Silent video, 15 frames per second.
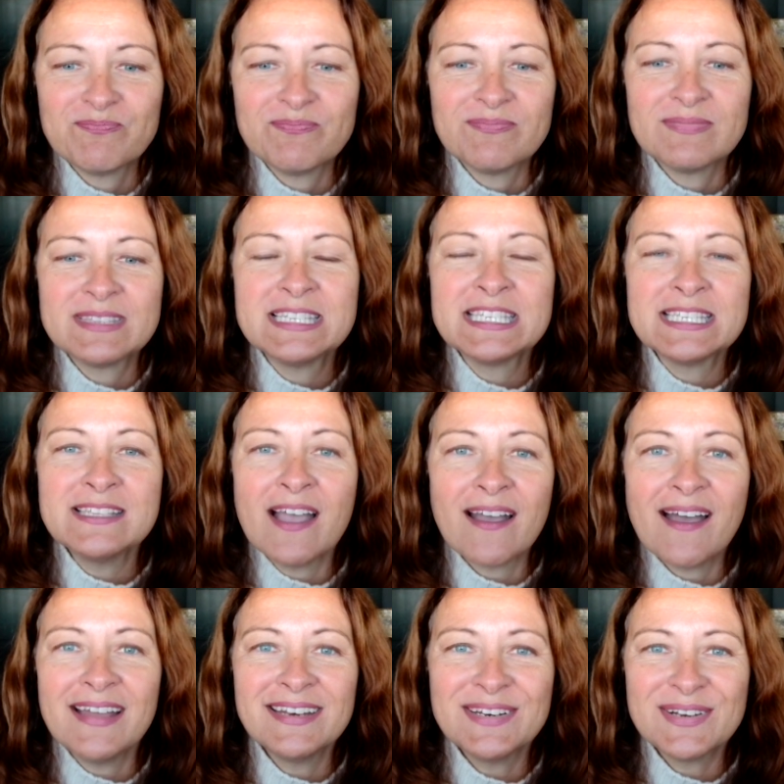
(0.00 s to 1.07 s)

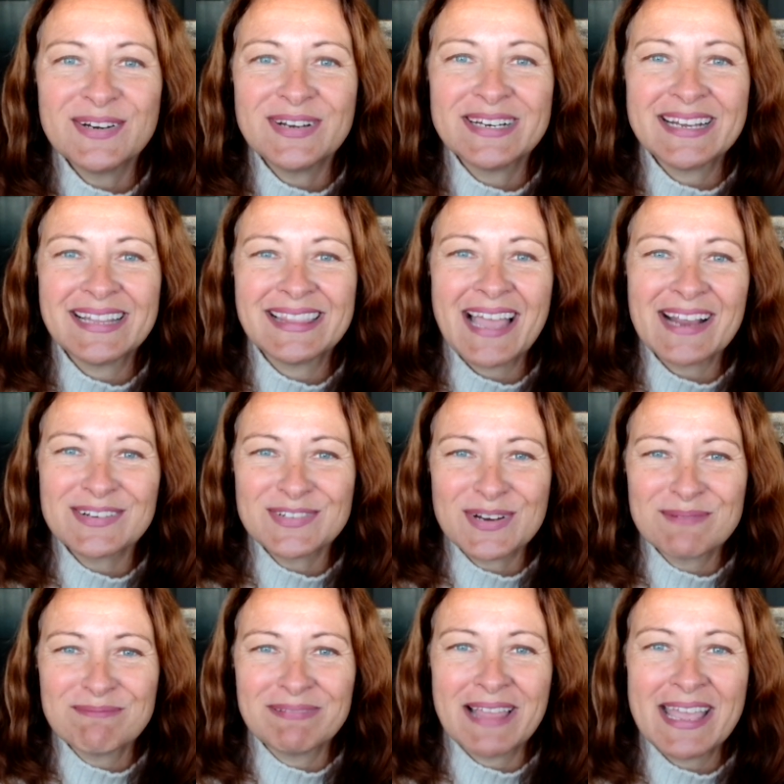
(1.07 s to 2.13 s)
snuck under an
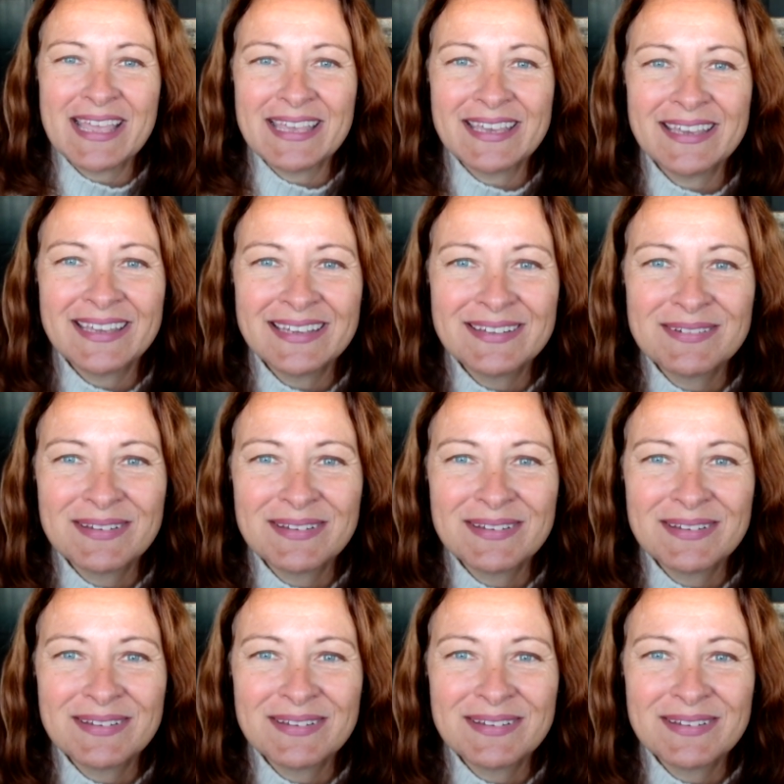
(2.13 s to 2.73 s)
electric blanket.